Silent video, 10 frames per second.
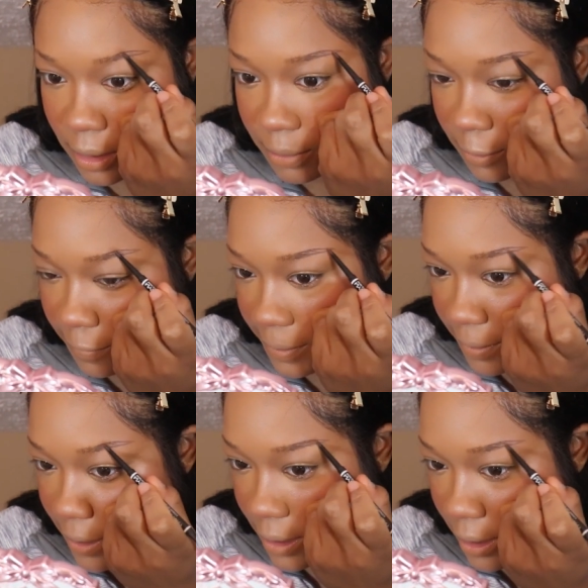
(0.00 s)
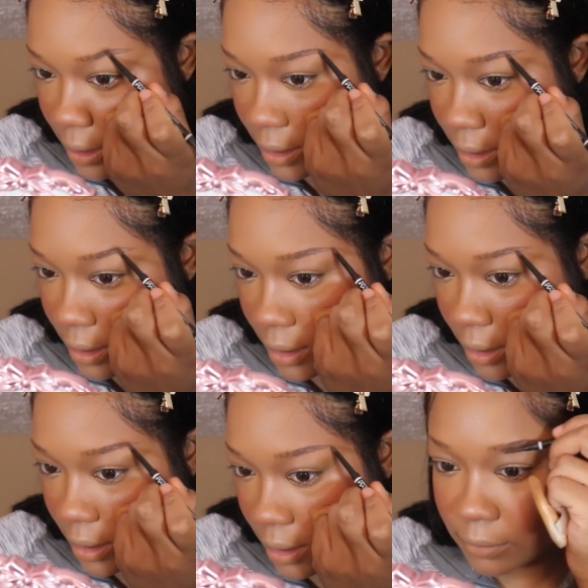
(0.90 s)
then I'm going to fill that
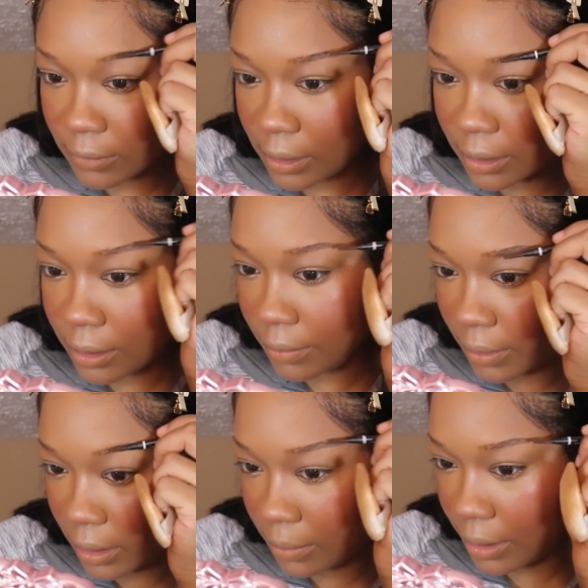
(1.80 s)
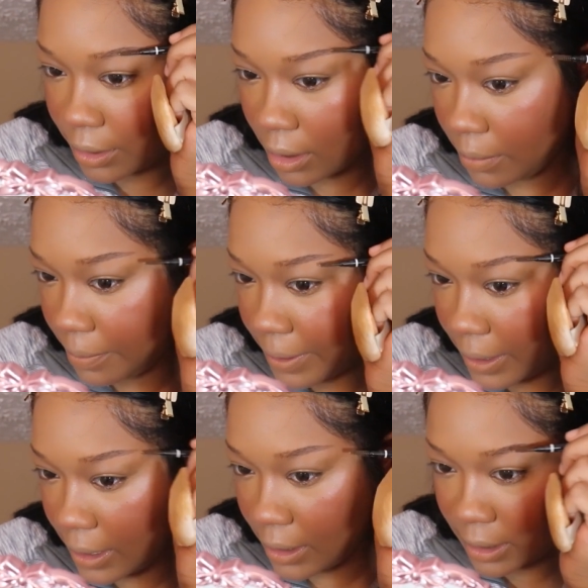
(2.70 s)
in and just really make sure I
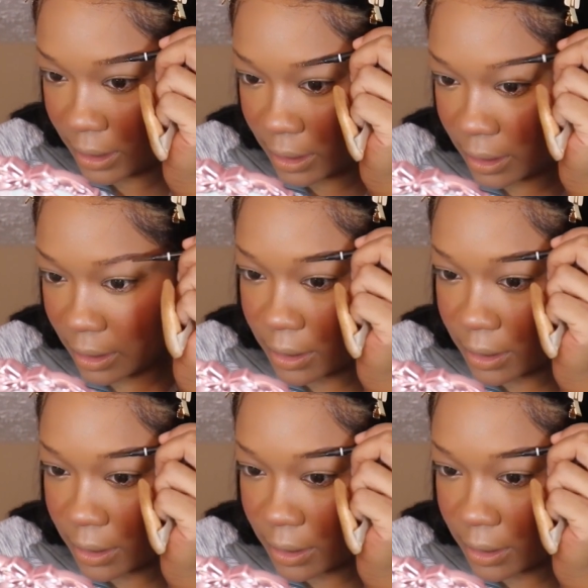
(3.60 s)
blend it.